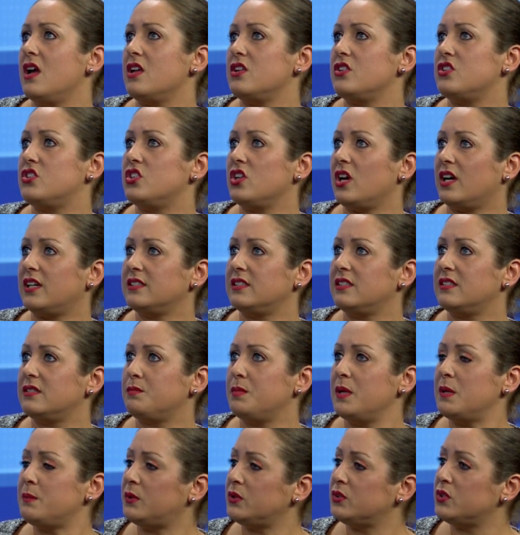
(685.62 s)
just
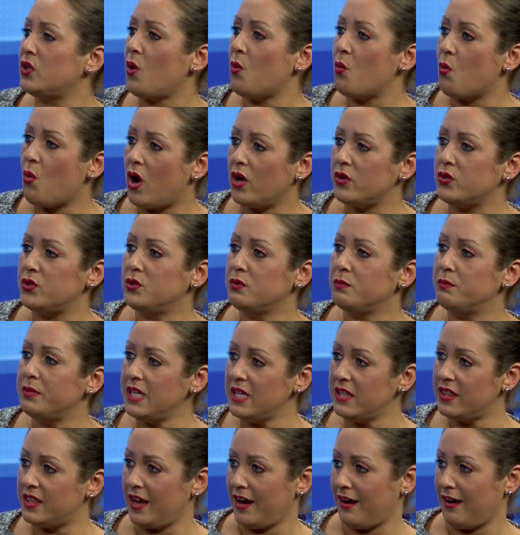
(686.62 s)
people don't want to be
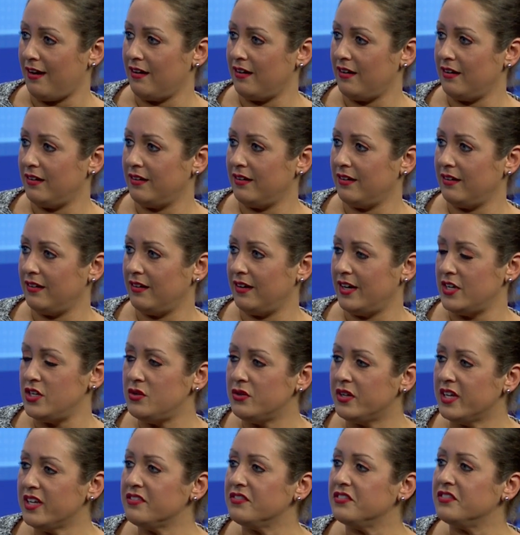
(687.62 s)
there. And you
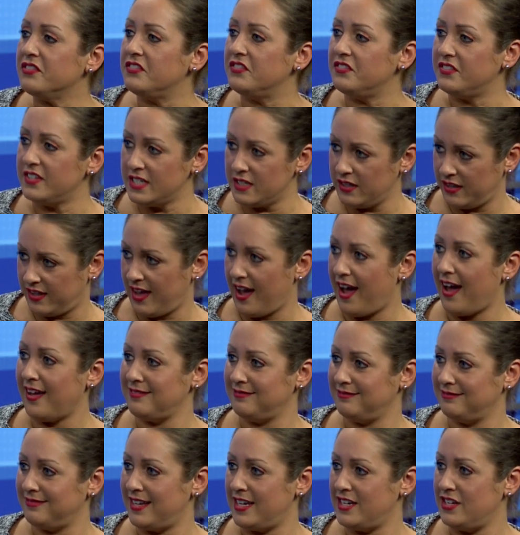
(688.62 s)
can feel that
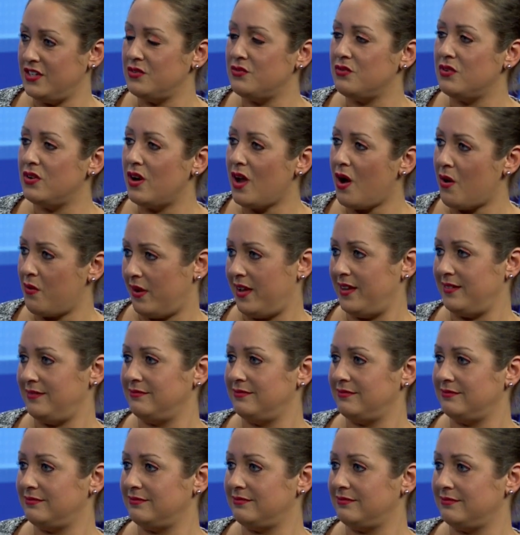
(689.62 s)
and you know it.
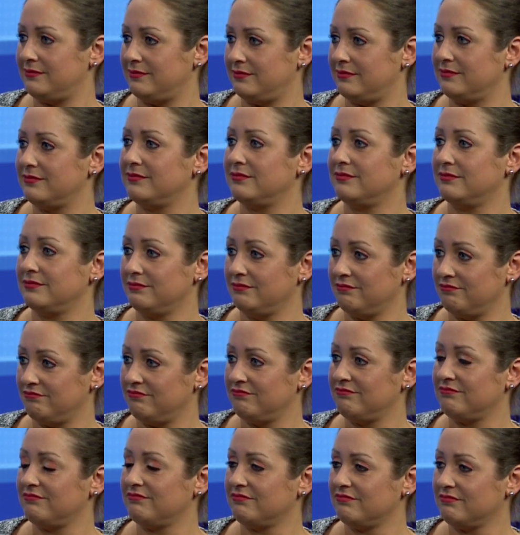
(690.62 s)

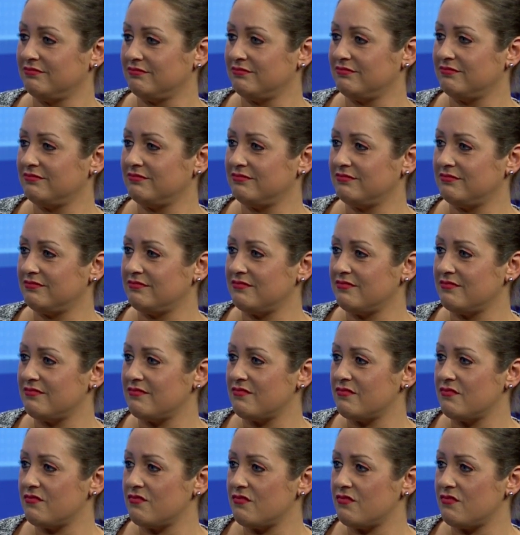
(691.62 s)
And how about
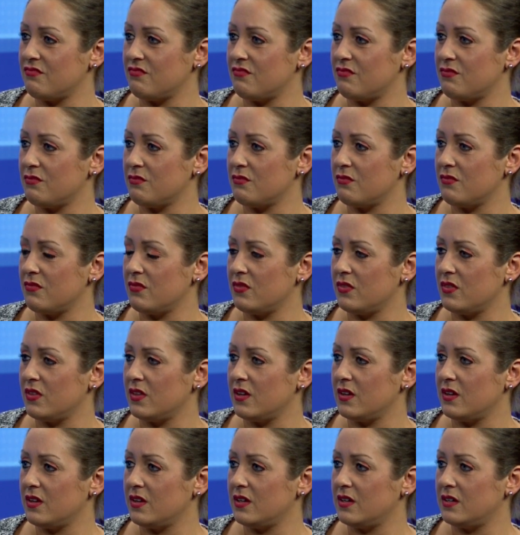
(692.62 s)
approaching
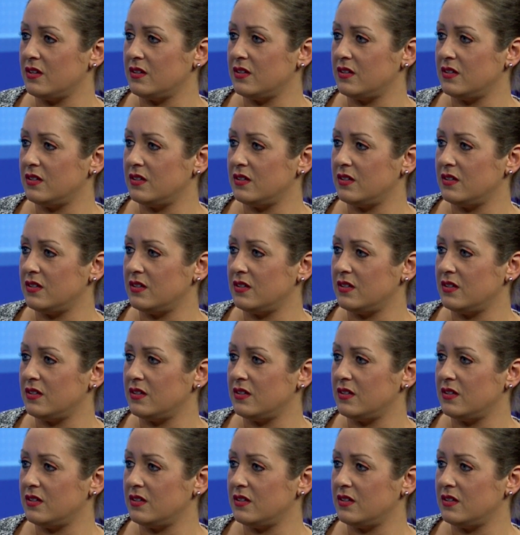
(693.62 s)
this with your